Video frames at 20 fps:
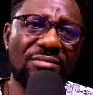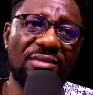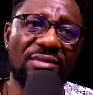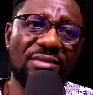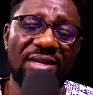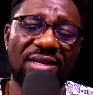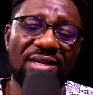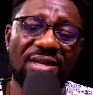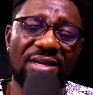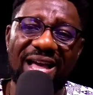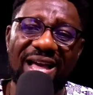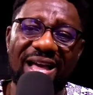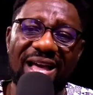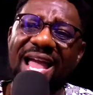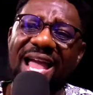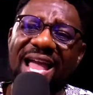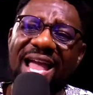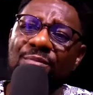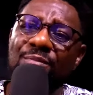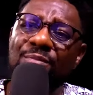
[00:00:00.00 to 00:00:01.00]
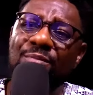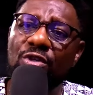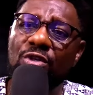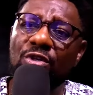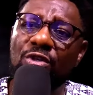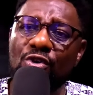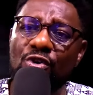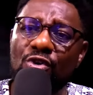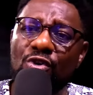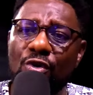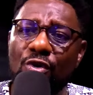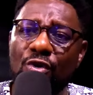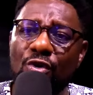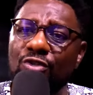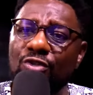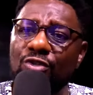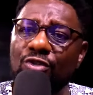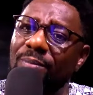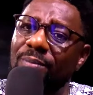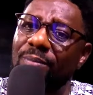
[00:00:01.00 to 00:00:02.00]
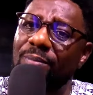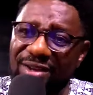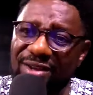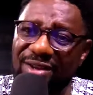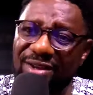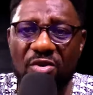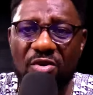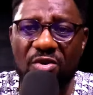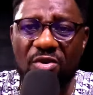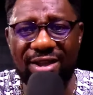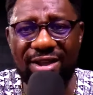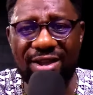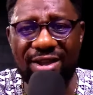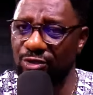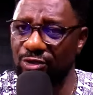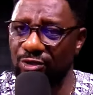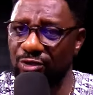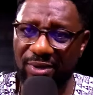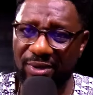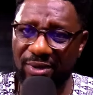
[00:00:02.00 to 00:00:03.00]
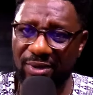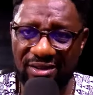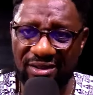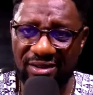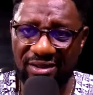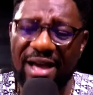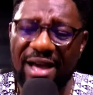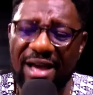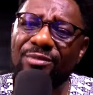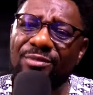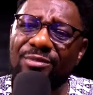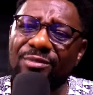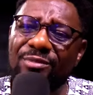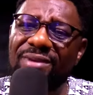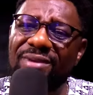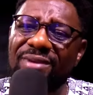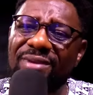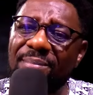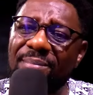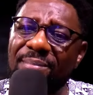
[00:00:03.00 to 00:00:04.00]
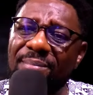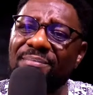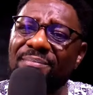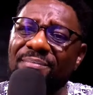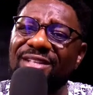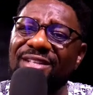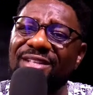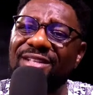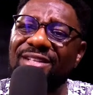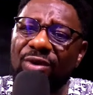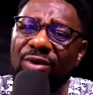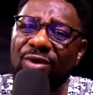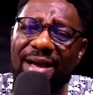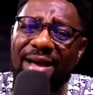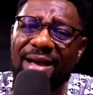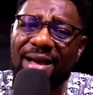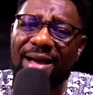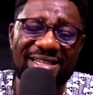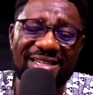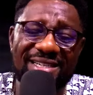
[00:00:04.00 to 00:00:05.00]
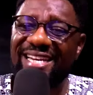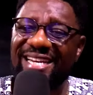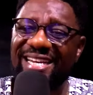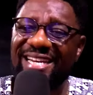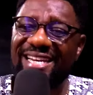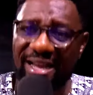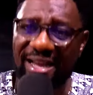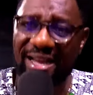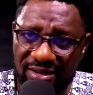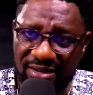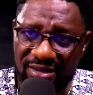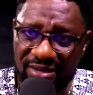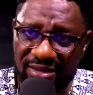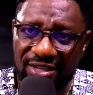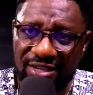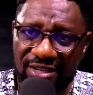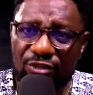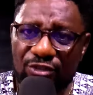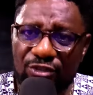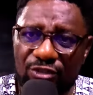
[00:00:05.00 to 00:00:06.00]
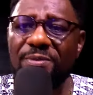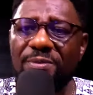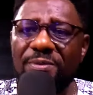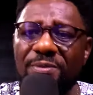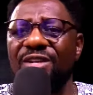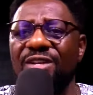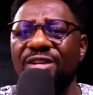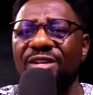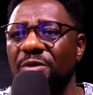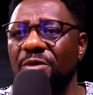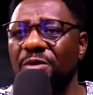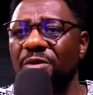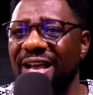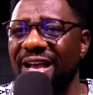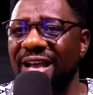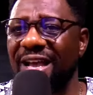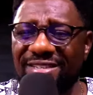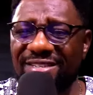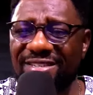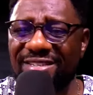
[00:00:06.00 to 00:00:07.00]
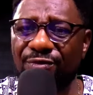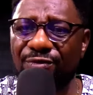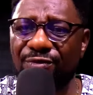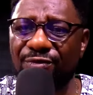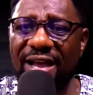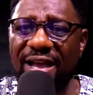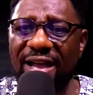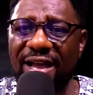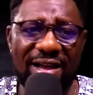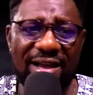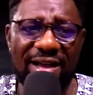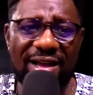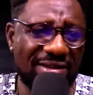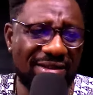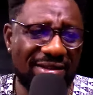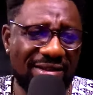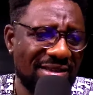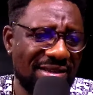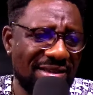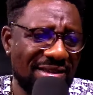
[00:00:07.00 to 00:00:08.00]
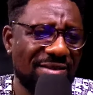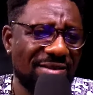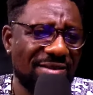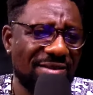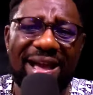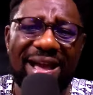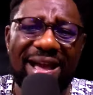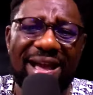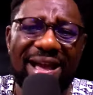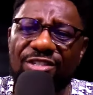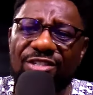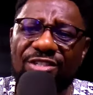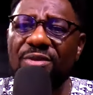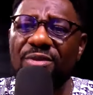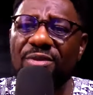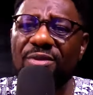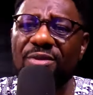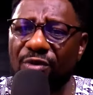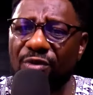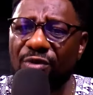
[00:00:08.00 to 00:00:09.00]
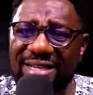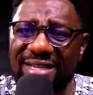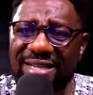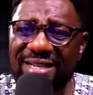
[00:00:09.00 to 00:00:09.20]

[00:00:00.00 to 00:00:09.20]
I am not your customer. You are not my customer. I'm a mentor here. I'm a trainer. Stop dealing with me as if we are buying something from ourselves.